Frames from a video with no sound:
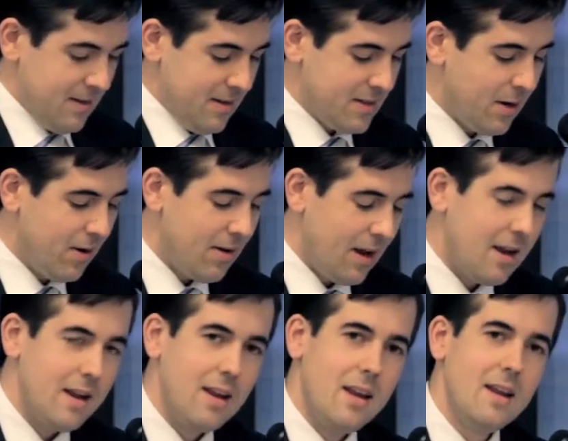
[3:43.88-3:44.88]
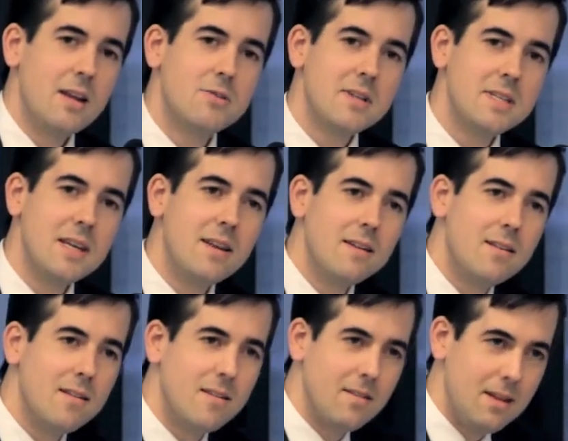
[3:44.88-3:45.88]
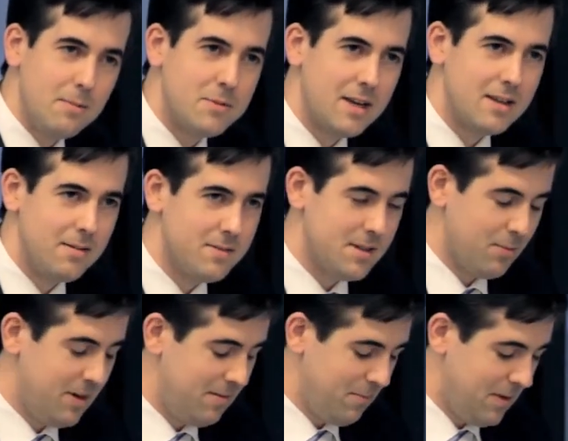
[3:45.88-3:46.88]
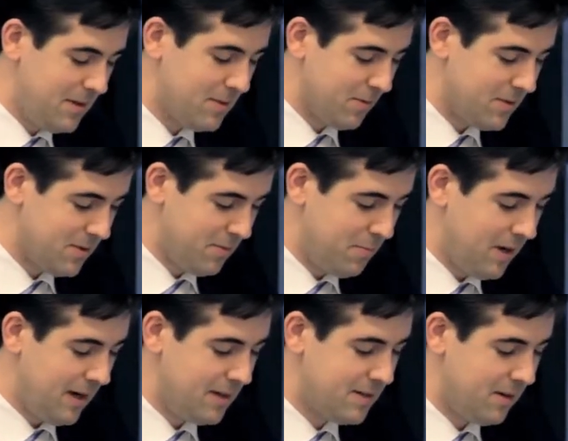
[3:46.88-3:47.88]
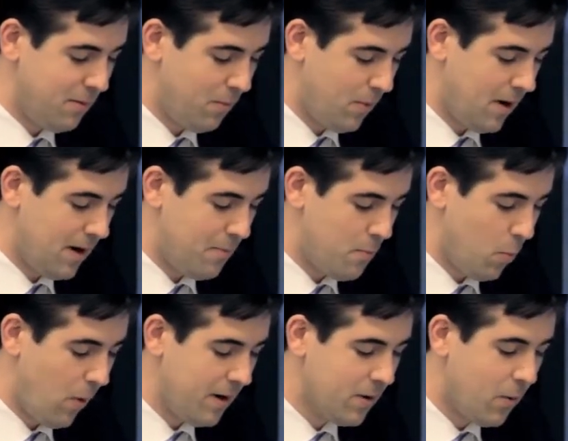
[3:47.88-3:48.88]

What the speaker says: So, in addressing the objectives that we sought to meet, one